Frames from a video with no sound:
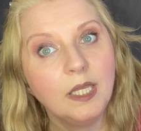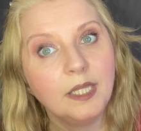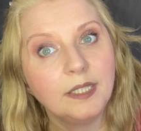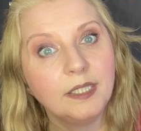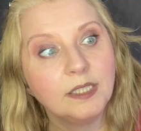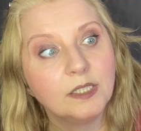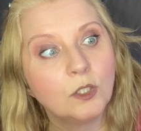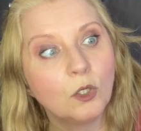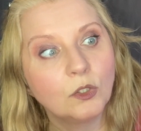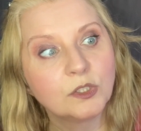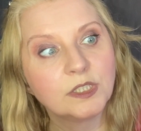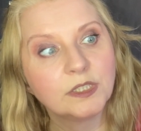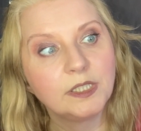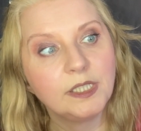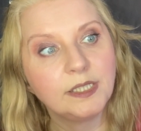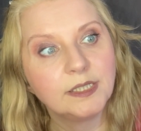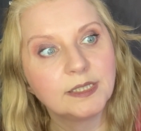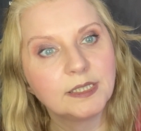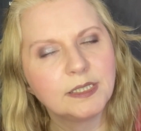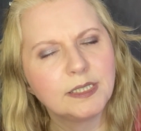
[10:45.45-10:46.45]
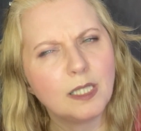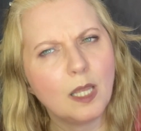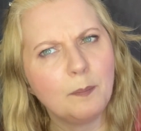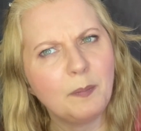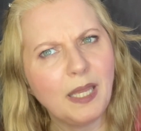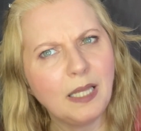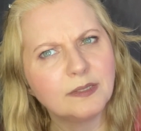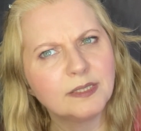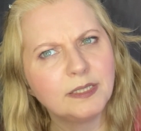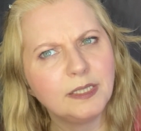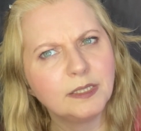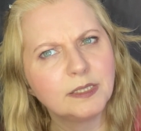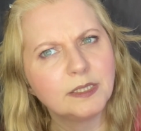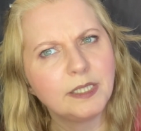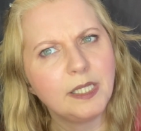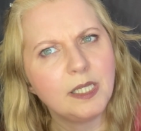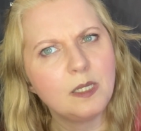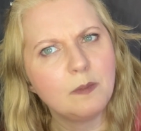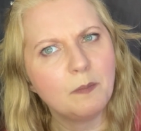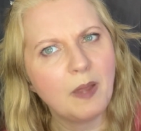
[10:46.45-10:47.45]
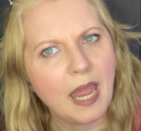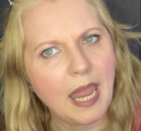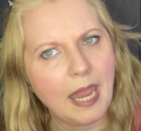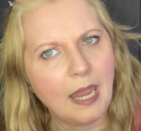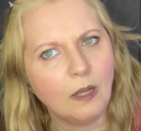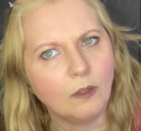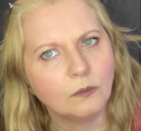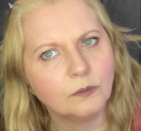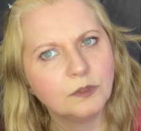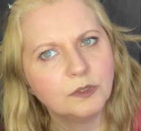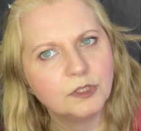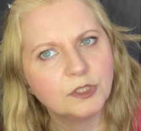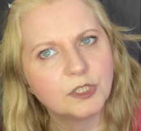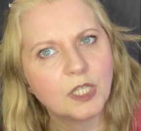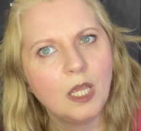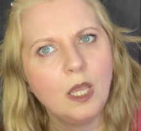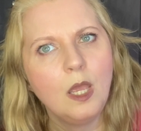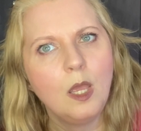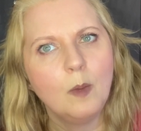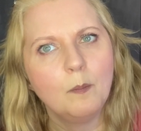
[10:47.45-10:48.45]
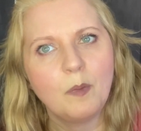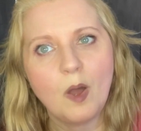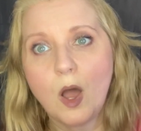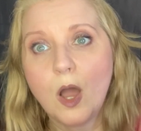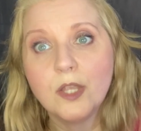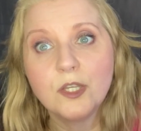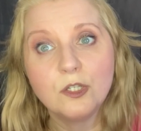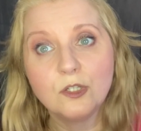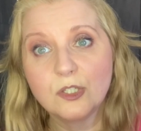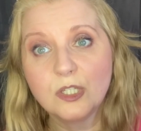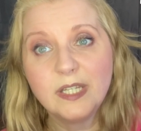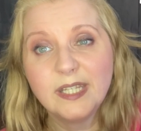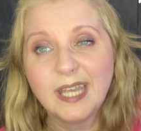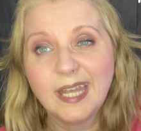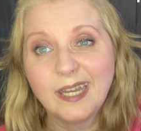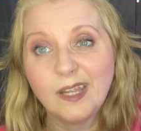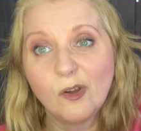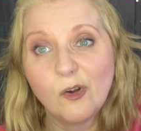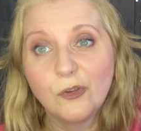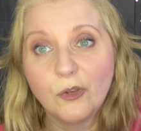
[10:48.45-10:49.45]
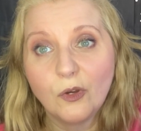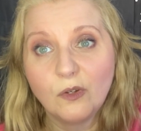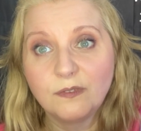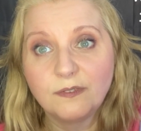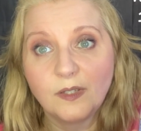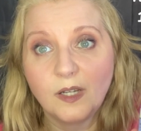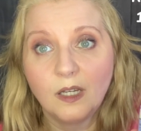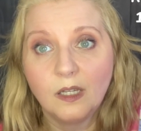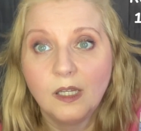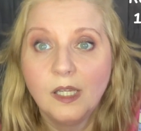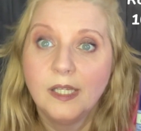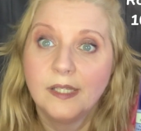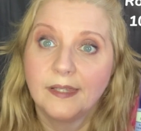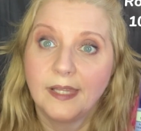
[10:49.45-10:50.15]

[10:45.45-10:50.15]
It costs six about £16 but I usually get it on offer.